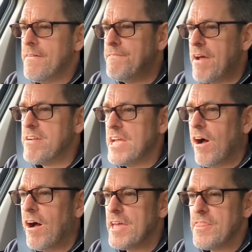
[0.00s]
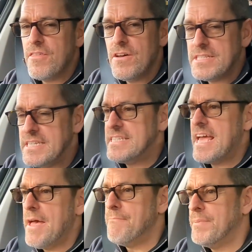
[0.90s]
very high 30s
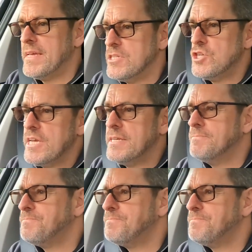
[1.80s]
MPG.